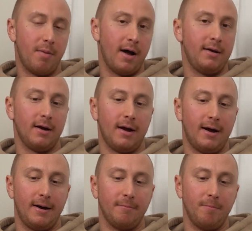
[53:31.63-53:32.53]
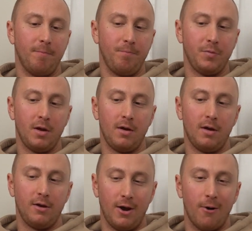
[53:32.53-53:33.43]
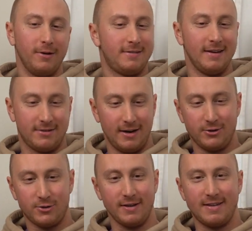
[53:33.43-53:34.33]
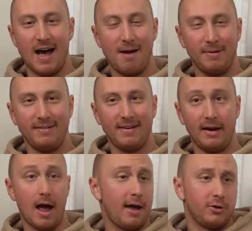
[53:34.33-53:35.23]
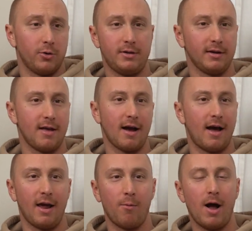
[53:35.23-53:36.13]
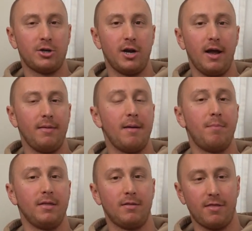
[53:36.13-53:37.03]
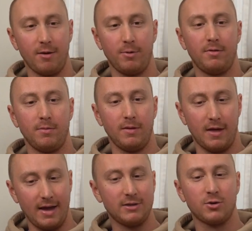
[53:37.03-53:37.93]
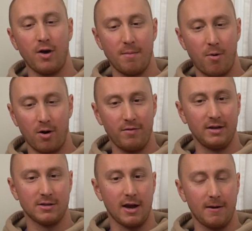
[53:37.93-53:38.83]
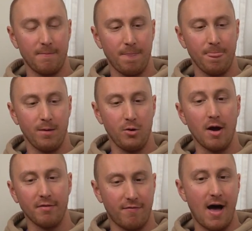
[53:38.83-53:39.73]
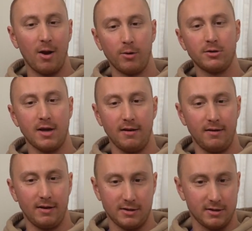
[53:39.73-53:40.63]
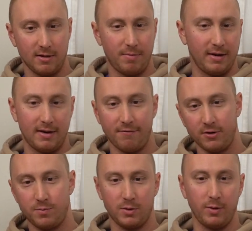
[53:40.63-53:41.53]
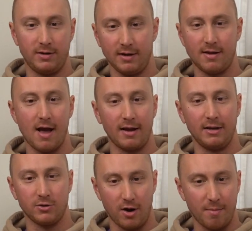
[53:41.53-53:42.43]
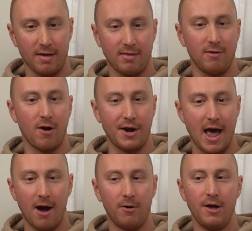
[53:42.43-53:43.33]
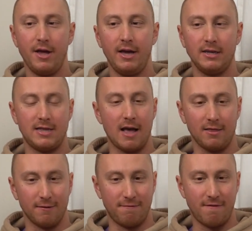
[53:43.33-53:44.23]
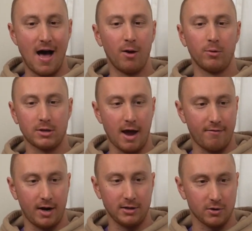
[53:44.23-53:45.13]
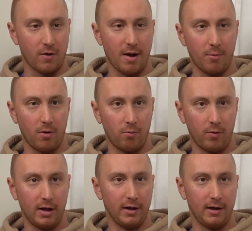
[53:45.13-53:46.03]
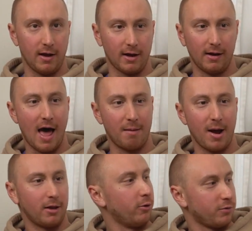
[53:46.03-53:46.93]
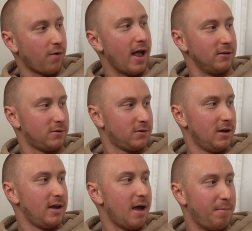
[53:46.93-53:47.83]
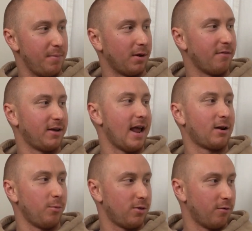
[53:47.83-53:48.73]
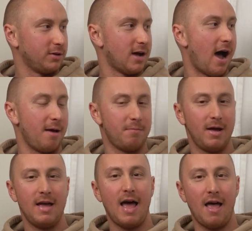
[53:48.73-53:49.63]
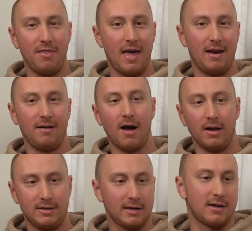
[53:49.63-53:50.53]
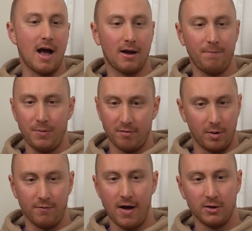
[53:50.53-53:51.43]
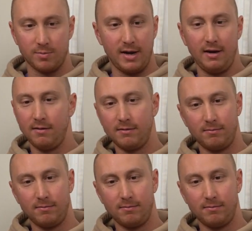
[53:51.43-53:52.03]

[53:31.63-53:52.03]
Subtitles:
But it's an interesting time, and I enjoy TikTok. I like watching it. But the thing with the Instagram part of it is like, you have the followers, and this is the big difference between TikTok and Instagram I see right now, is that the followers I have on Instagram are really like a lot of my close friends and people I've connected with over time. Mm-hmm. And then on TikTok, everybody follows me.